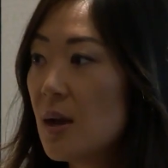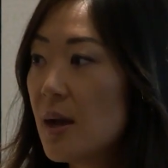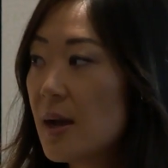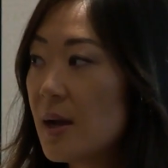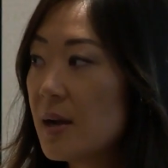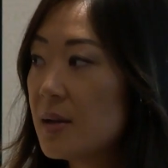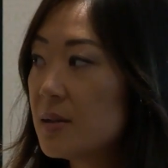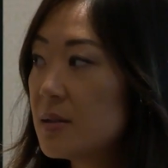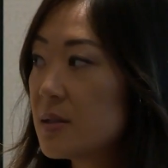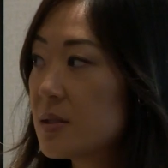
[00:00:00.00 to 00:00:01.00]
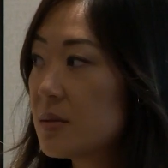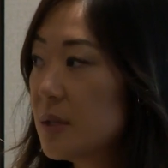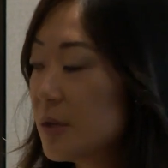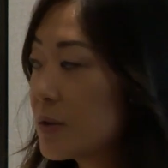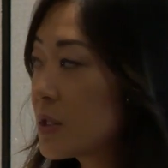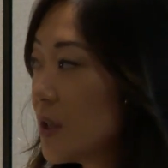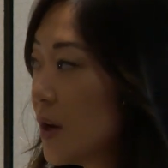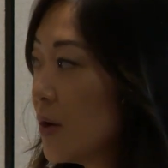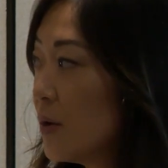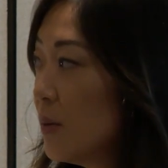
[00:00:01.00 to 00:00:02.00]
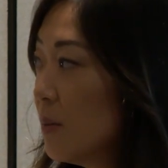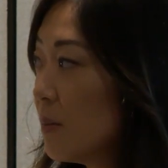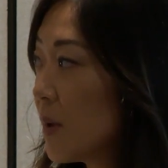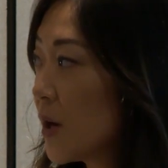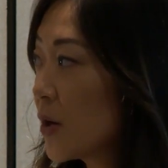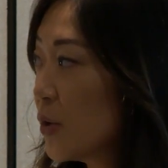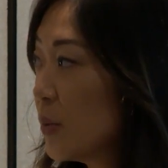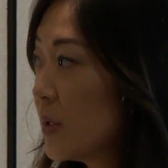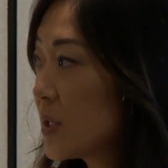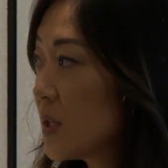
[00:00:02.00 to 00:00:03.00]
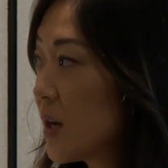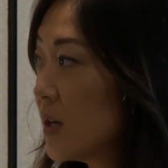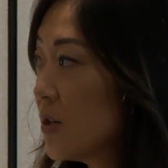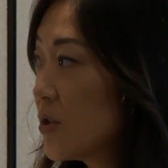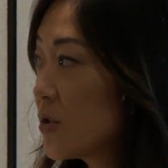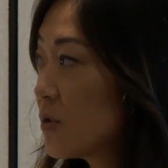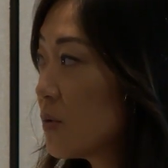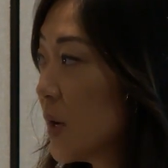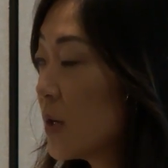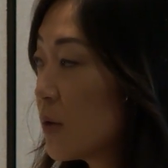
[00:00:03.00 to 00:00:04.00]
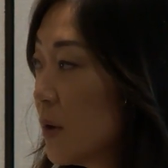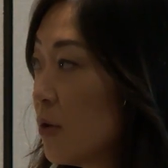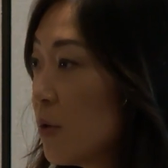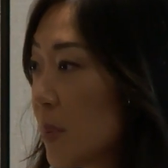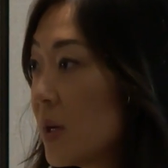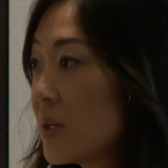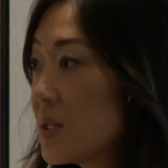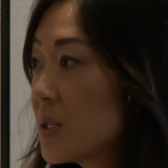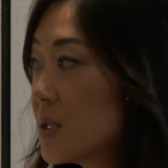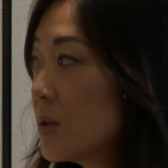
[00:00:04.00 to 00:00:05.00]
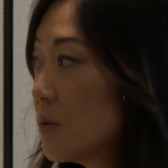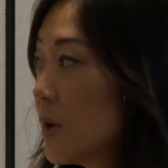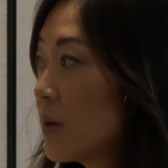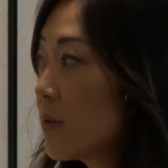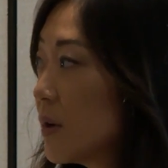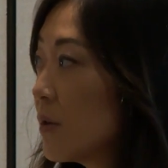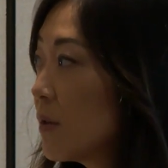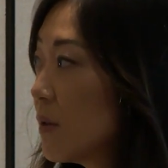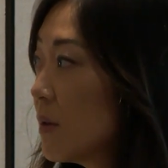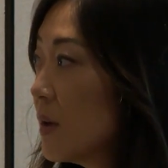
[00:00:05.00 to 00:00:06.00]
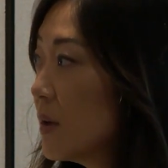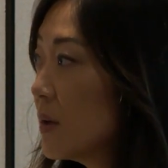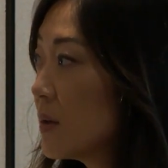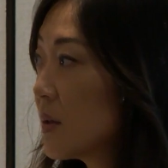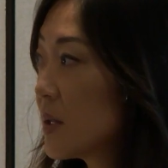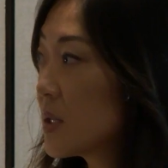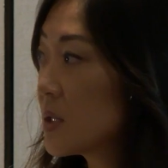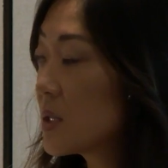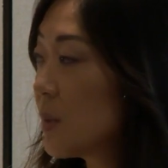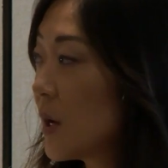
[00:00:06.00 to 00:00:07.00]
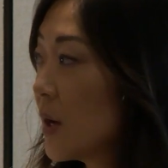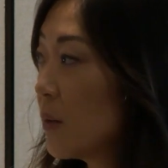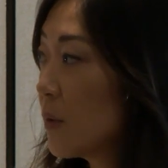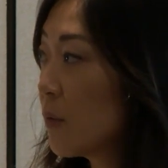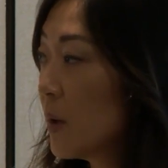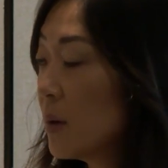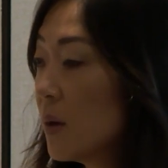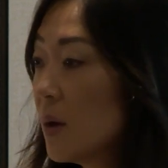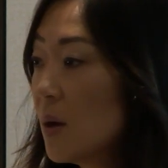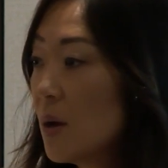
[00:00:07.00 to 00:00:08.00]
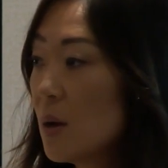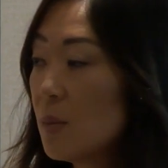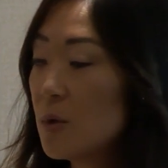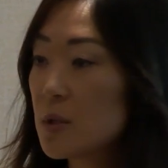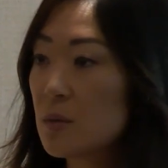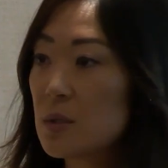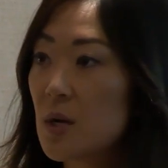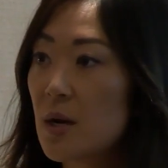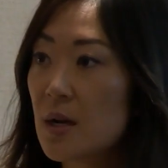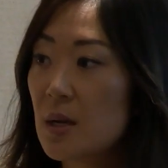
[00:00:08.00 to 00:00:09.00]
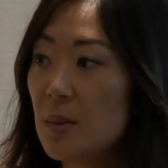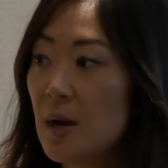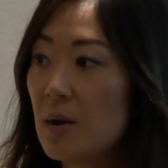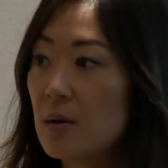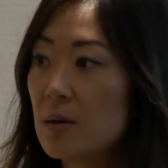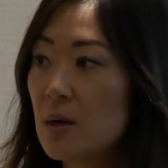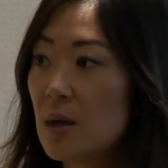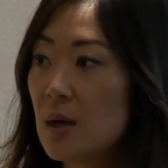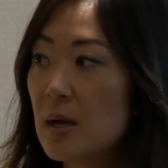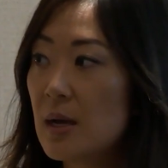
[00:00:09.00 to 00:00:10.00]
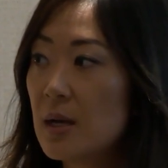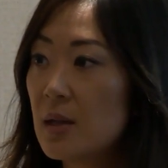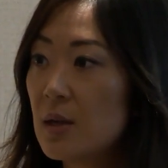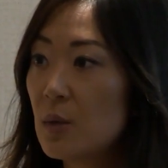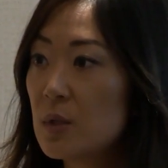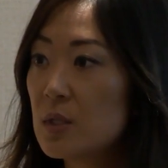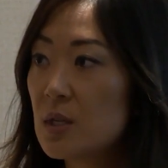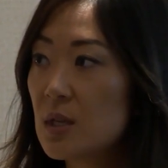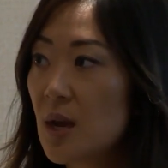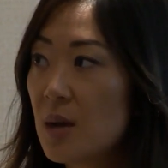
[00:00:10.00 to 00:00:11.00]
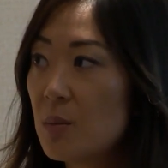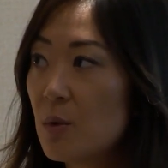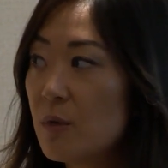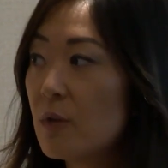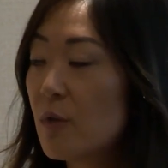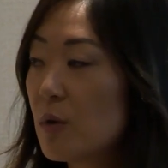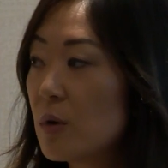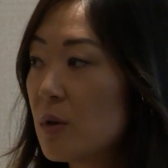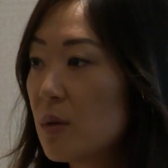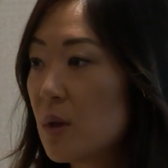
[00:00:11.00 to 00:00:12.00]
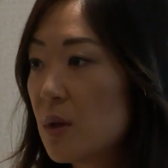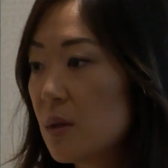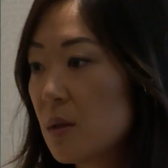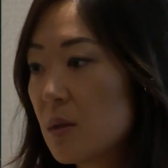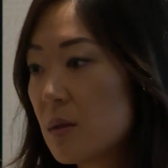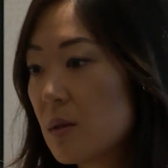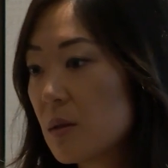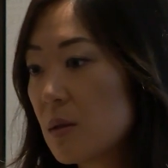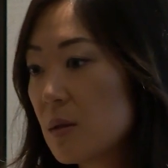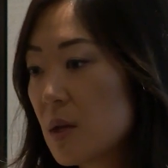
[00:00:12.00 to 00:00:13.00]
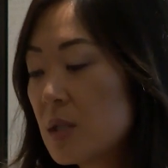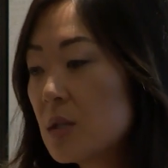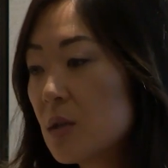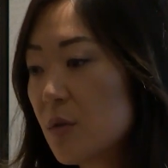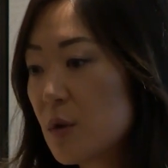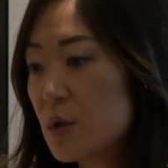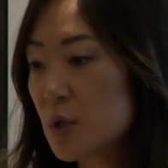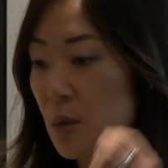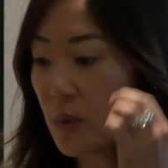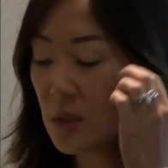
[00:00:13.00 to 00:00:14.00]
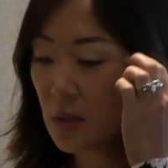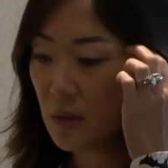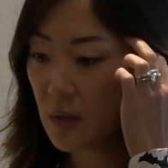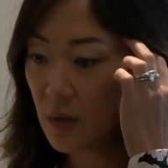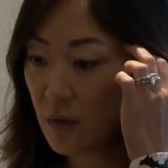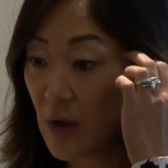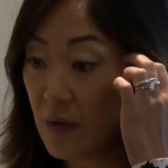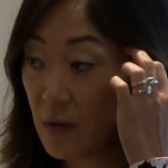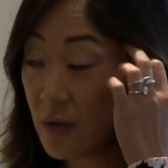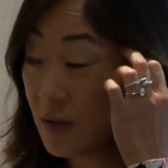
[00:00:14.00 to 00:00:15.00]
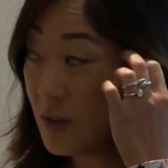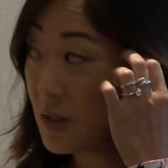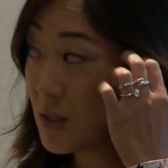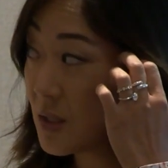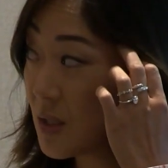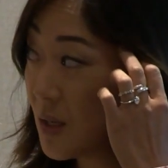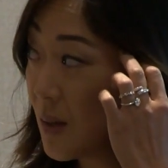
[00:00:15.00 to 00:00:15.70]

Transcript: And, you know, slow, arguably sluggish rent growth, but existent rent growth. And that's spot on with what Moussa was talking about. And I think we are seeing that moving forward into the future. We delivered 500 units